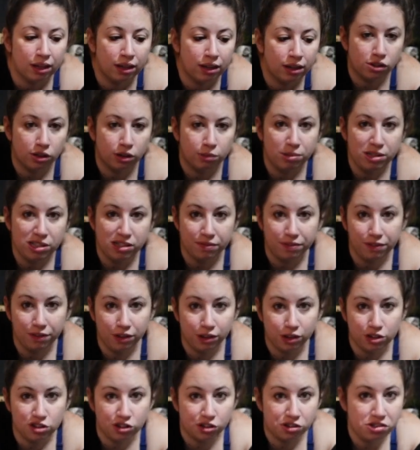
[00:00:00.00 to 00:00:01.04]
So the piece of
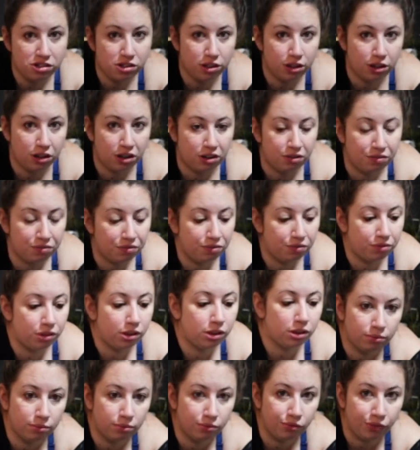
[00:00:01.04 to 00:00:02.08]
furniture you're sitting on
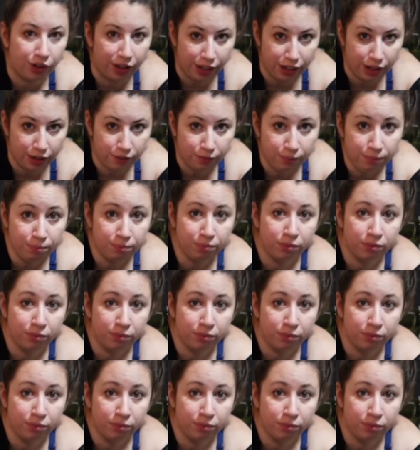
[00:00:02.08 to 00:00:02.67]
right now,